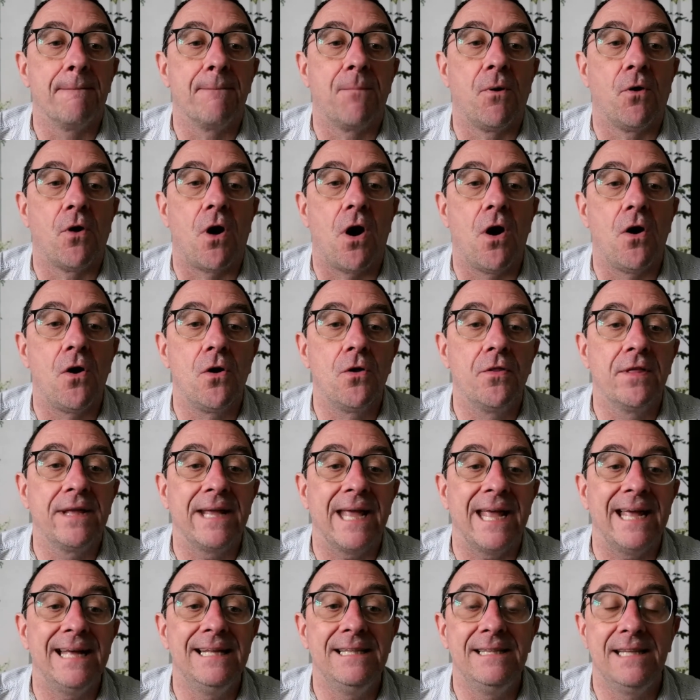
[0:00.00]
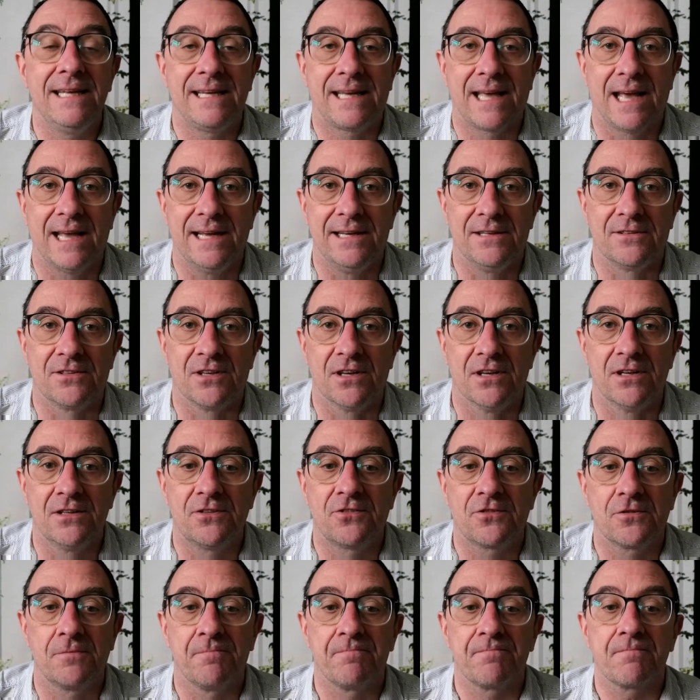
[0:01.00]
but all the
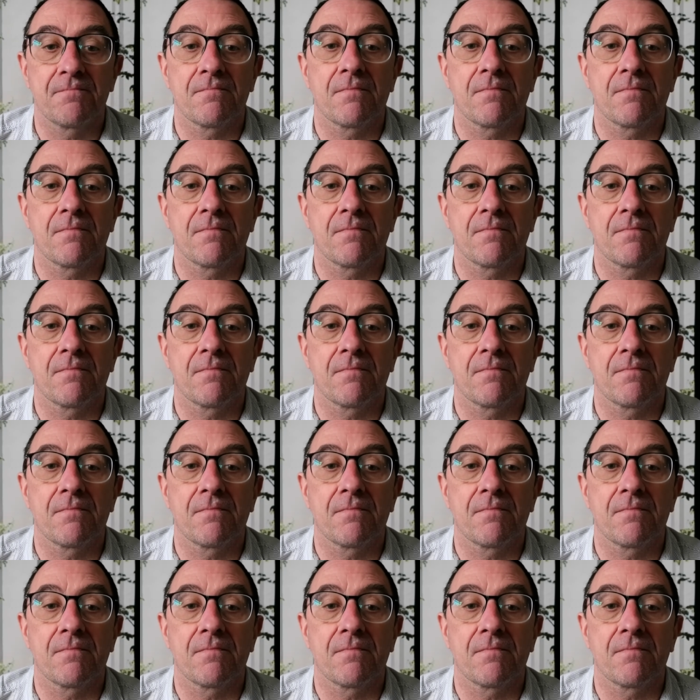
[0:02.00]
indicators